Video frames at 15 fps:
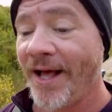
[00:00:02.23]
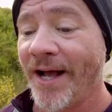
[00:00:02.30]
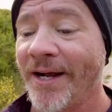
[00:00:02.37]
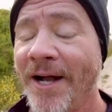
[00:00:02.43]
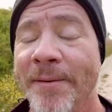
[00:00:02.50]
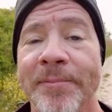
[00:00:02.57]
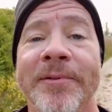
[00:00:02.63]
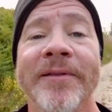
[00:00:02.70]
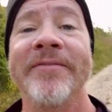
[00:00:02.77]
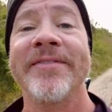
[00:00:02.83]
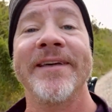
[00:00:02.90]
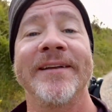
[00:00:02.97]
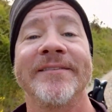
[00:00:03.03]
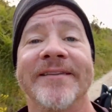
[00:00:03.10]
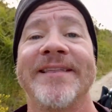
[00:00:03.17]
a couple of
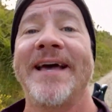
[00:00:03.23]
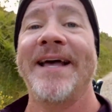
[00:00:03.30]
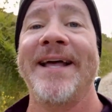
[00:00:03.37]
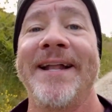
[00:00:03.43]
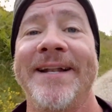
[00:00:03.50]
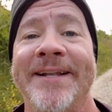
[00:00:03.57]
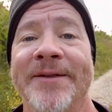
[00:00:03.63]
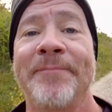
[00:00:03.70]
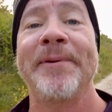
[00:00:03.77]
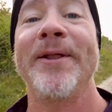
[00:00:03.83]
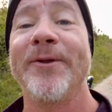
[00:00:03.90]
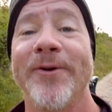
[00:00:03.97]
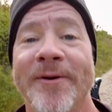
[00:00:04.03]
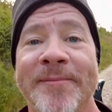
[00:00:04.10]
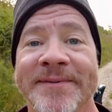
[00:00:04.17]
things that
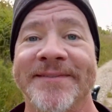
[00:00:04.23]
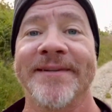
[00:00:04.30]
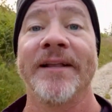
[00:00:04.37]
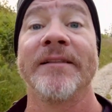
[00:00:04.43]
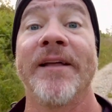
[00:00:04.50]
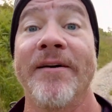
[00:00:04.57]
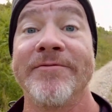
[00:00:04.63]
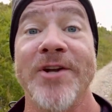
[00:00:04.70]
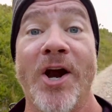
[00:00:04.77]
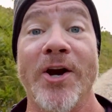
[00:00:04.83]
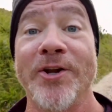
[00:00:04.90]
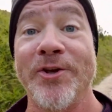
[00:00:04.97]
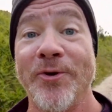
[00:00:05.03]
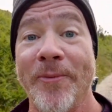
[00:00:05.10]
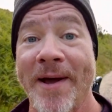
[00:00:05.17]
pilgrims love to
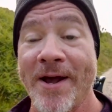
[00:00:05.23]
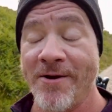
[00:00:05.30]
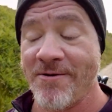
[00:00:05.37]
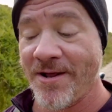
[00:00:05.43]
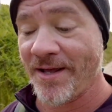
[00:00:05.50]
argue about.